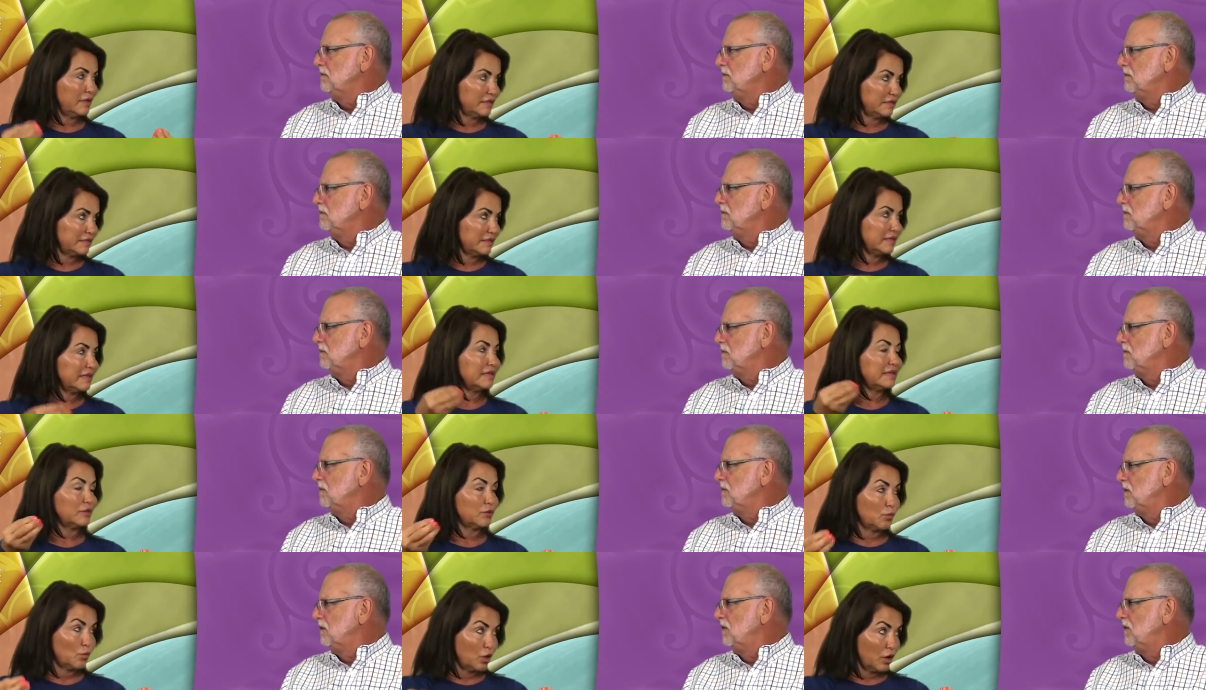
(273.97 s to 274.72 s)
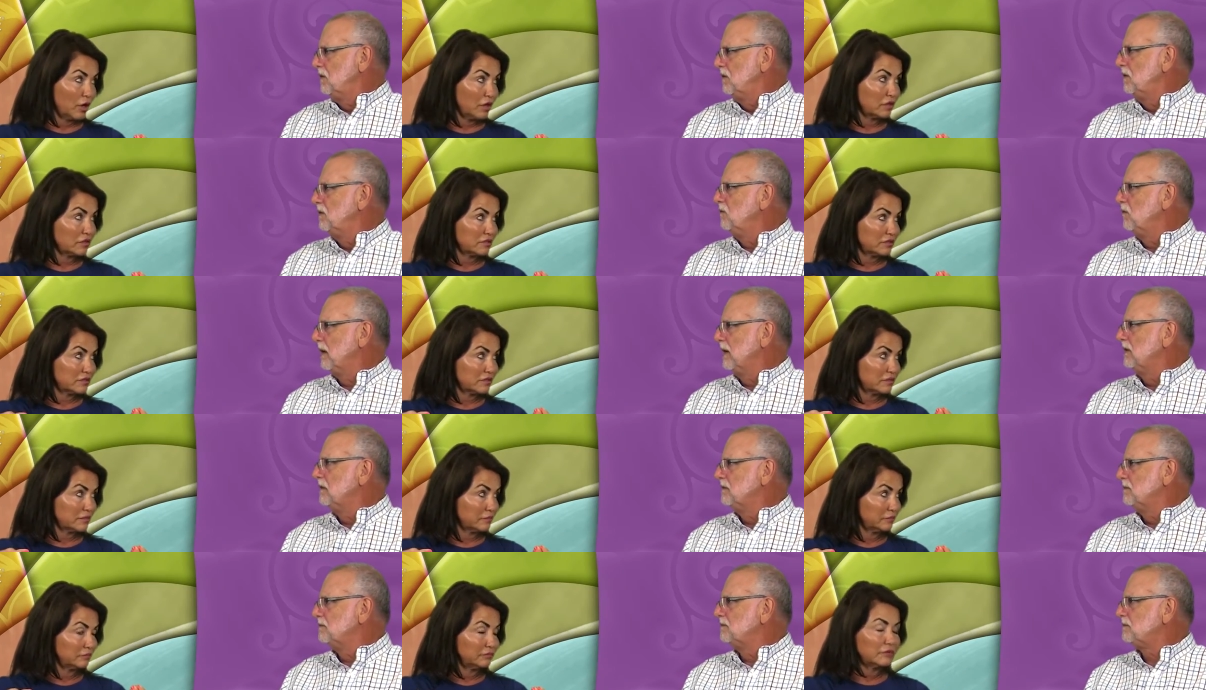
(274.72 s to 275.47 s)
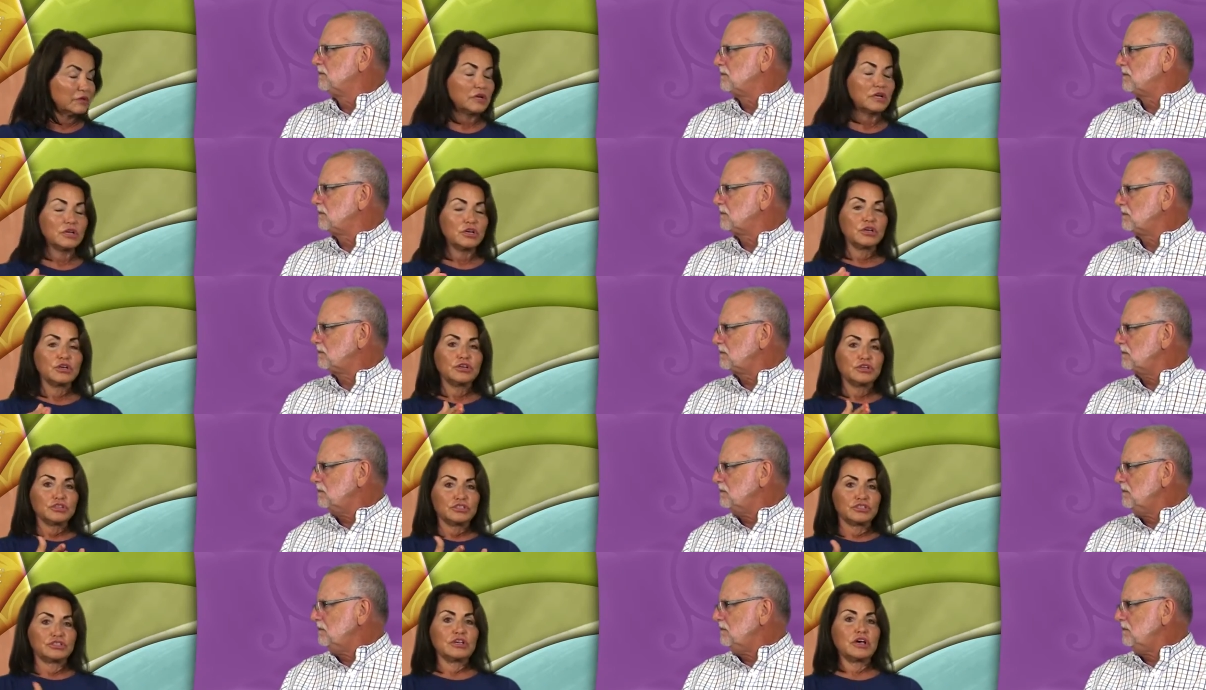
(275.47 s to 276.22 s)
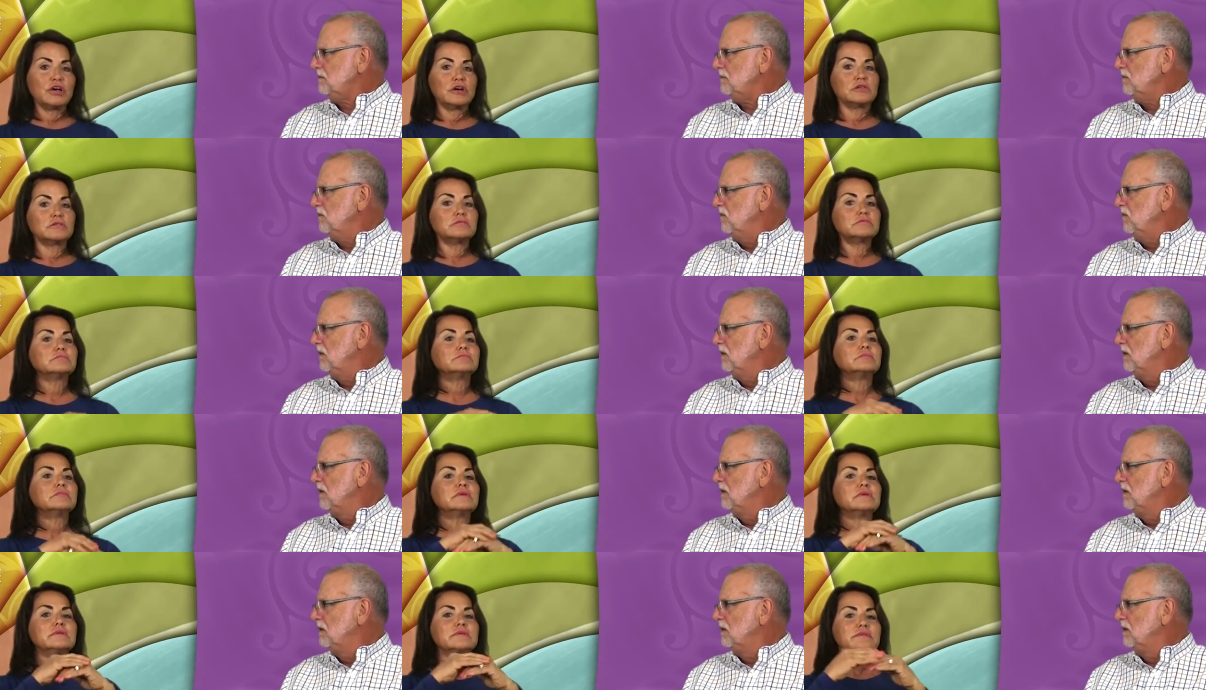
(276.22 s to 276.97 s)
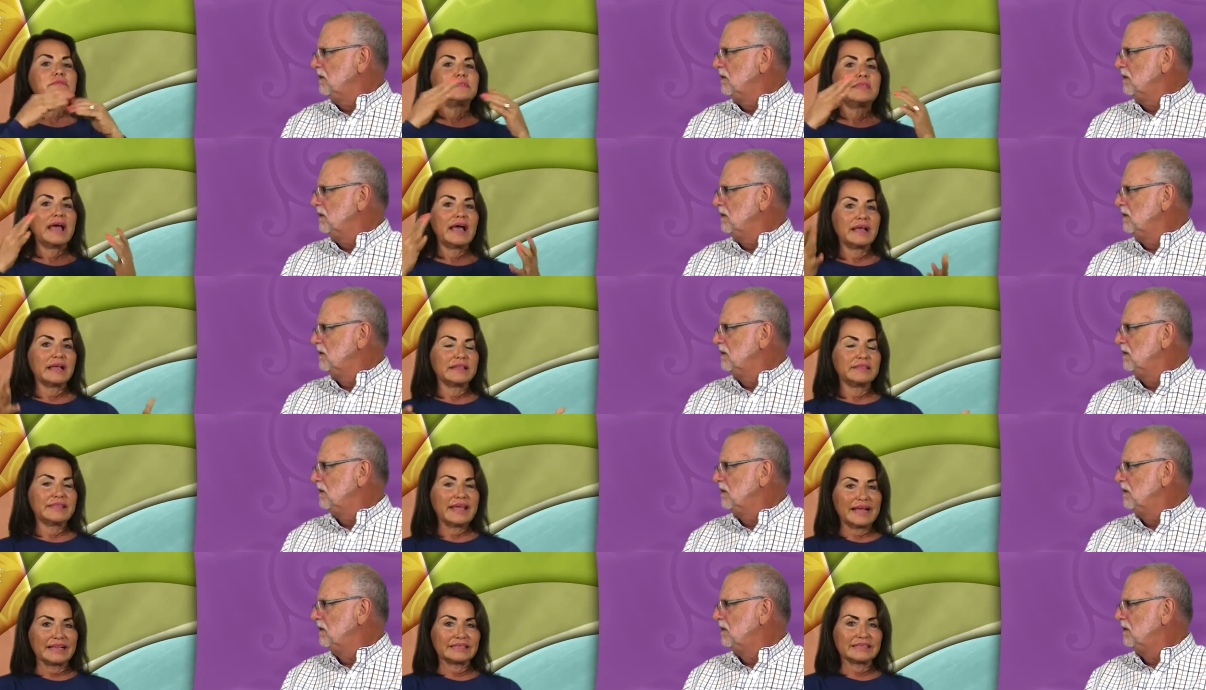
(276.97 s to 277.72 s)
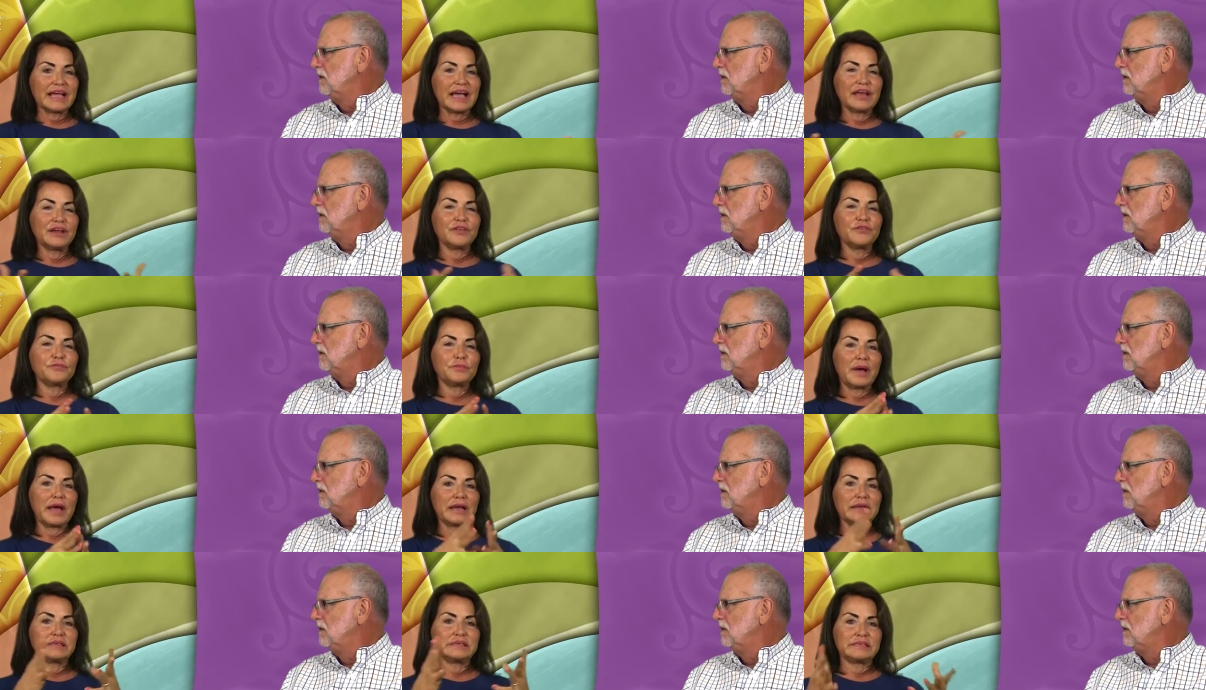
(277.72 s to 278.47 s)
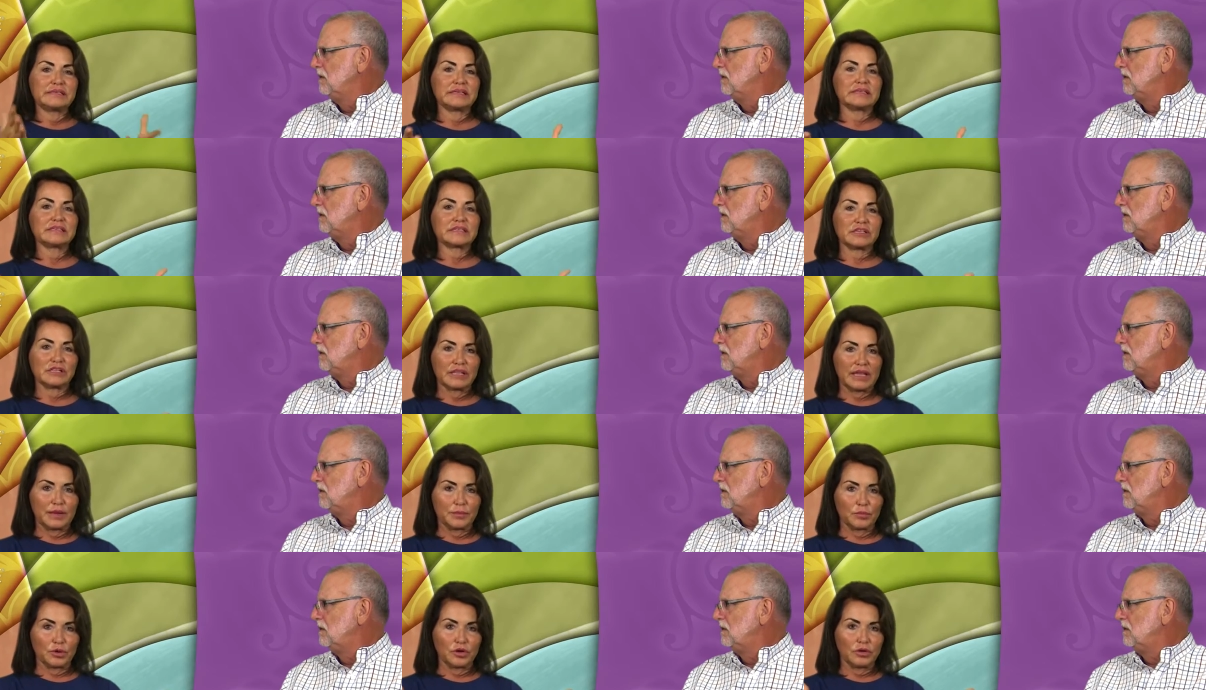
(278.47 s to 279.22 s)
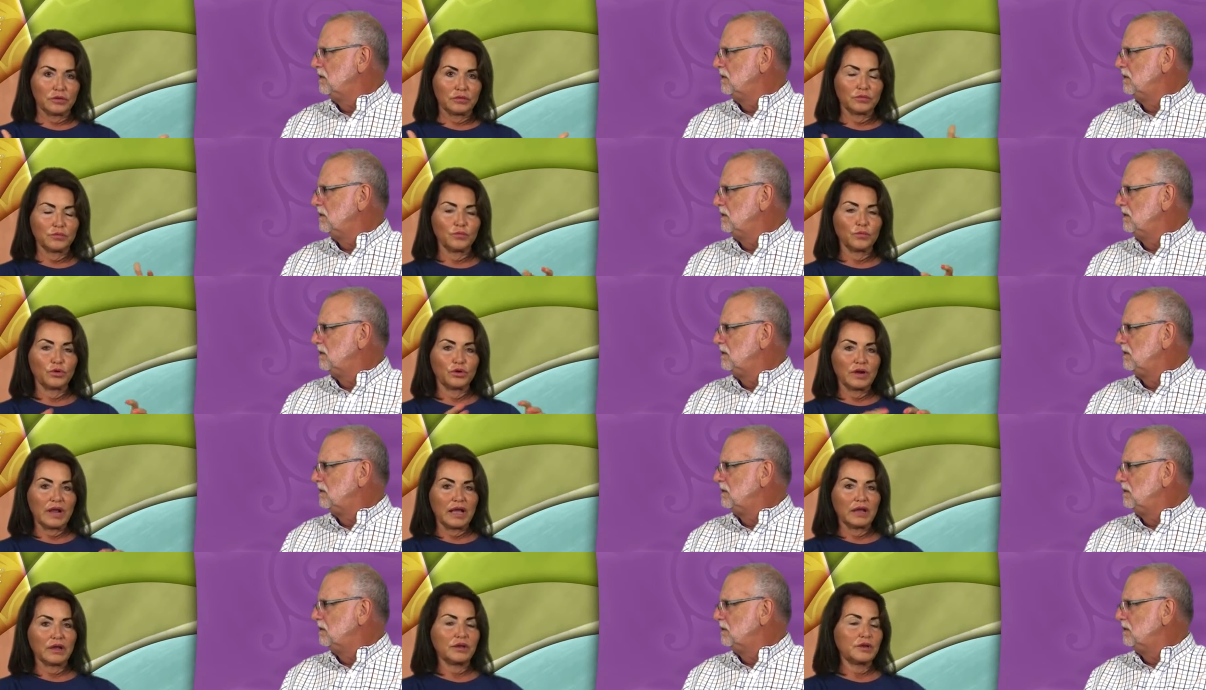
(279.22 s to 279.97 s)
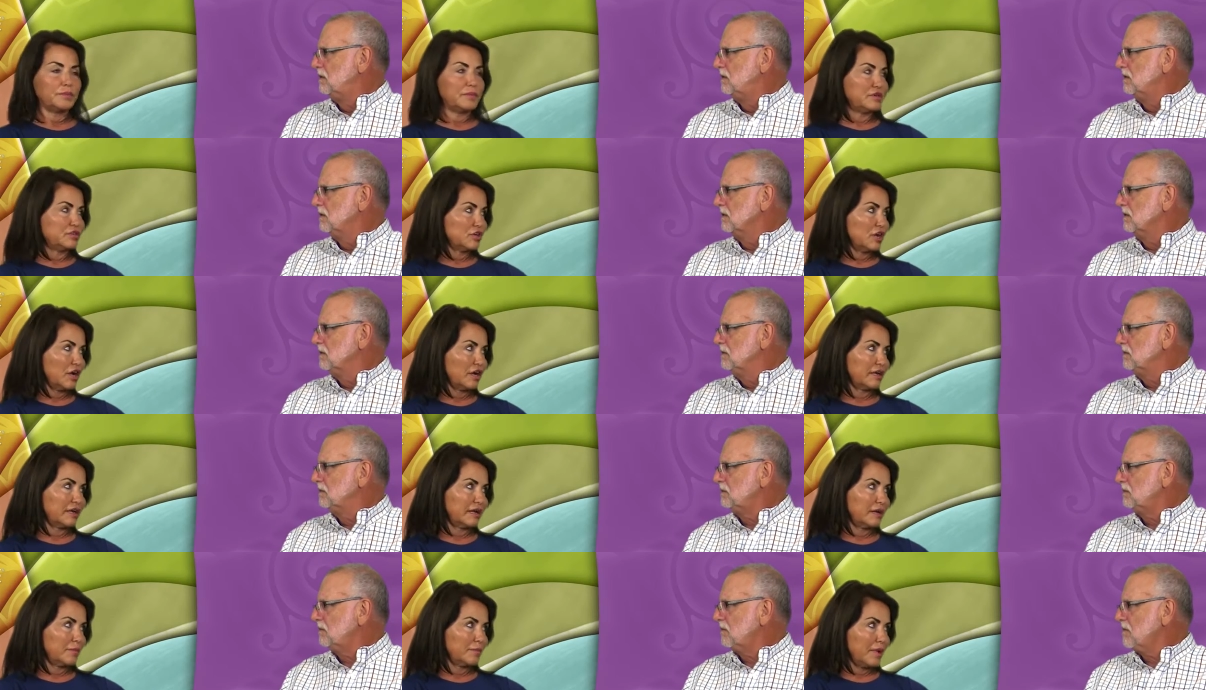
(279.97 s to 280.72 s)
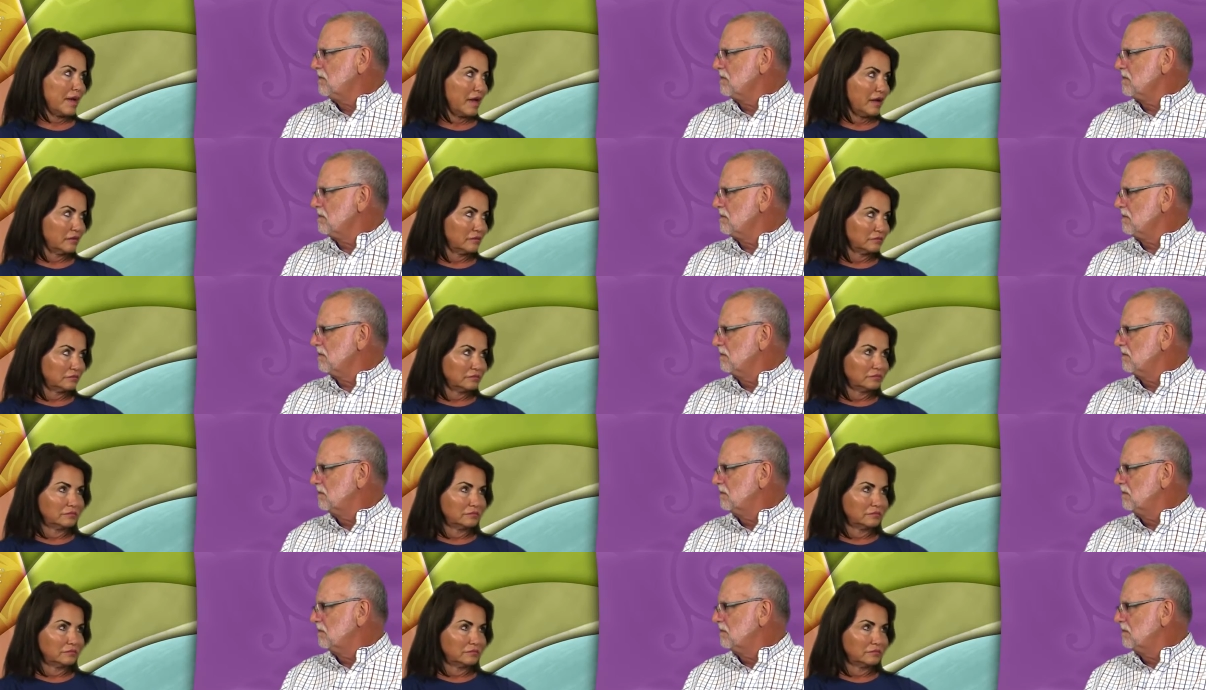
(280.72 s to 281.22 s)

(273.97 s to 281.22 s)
Speaker 1: is in the works. Right. So that that's kind of my disclaimer. We're not going to be talking about